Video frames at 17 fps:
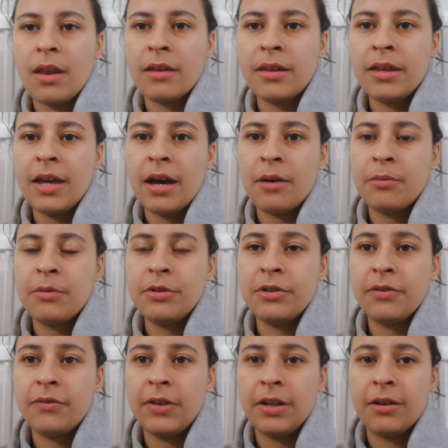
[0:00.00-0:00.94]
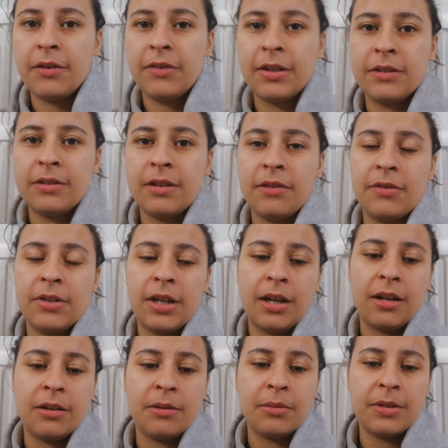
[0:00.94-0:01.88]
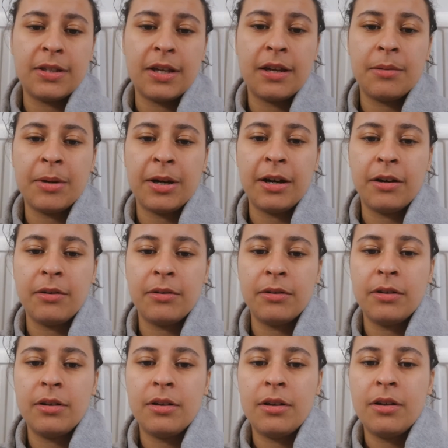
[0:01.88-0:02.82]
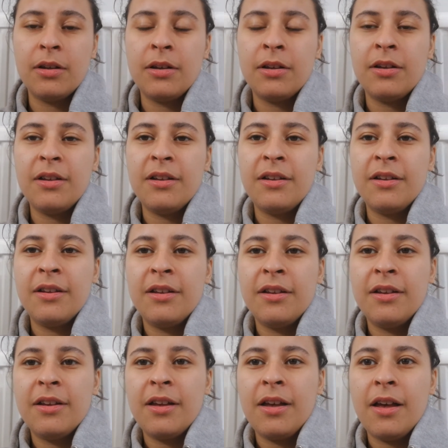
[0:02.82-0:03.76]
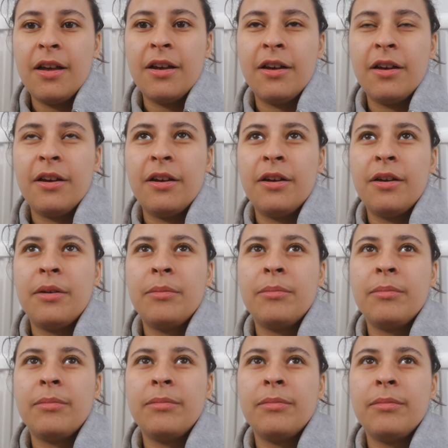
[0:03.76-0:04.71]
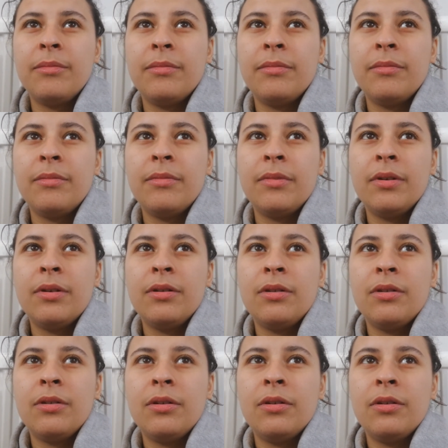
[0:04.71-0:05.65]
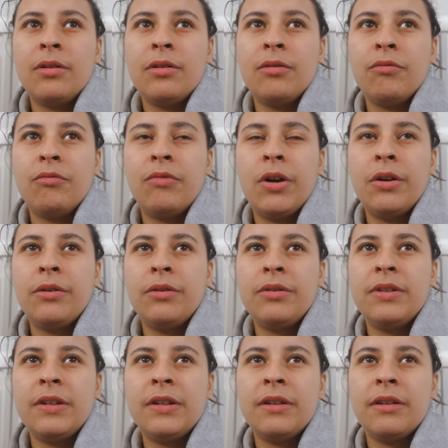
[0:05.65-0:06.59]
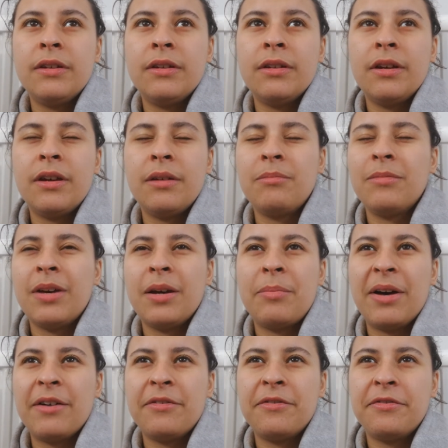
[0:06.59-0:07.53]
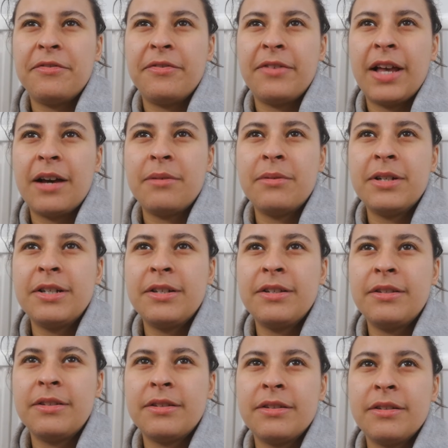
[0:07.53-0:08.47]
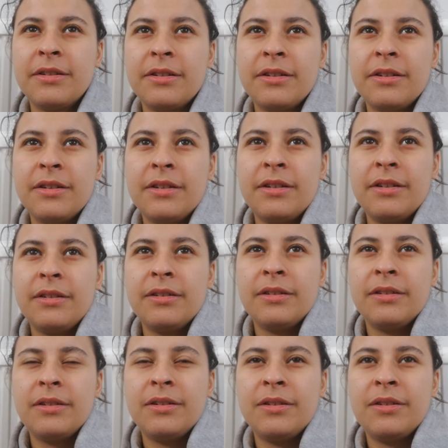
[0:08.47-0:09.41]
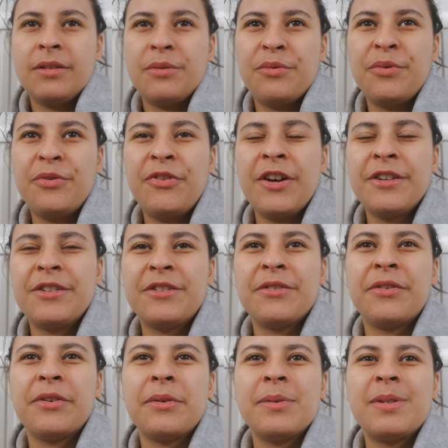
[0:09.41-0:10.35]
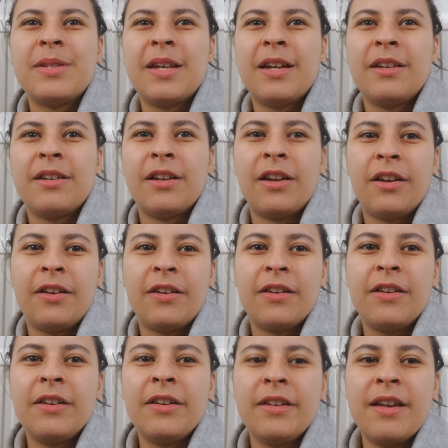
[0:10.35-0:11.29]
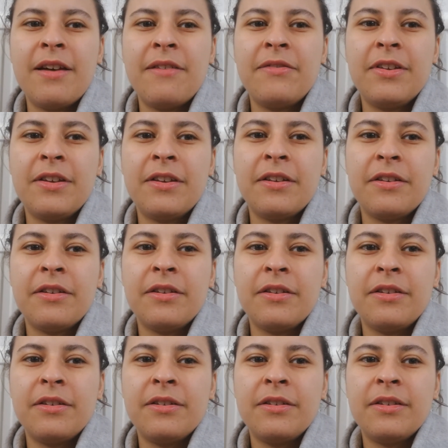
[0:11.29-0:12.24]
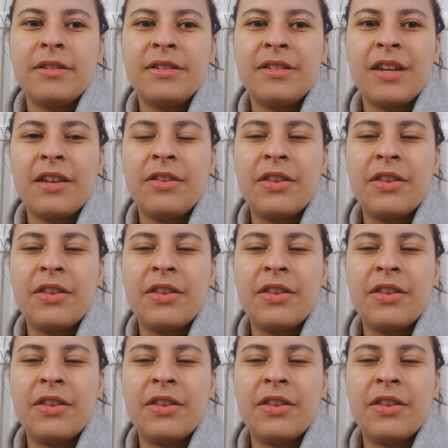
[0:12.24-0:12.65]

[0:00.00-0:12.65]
yeah, I watched a video of his the other day and it was saying about um, roses um, about flowers. First off, he was saying, like, never say